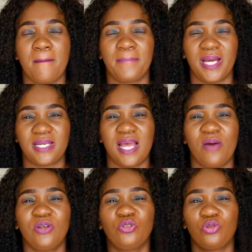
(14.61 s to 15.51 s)
But I
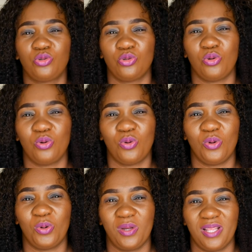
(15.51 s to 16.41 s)
want you to know
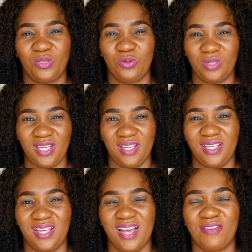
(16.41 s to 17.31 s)
that
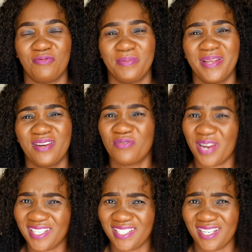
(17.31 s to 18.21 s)
today, I've been married for
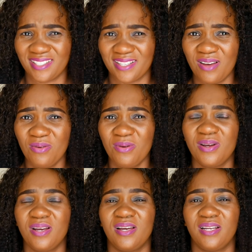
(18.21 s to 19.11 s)
8 years now,
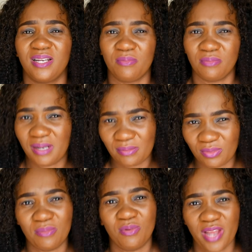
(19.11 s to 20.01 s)
and
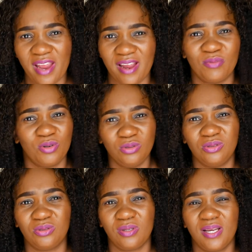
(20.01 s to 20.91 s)
I'm okay, I'm good.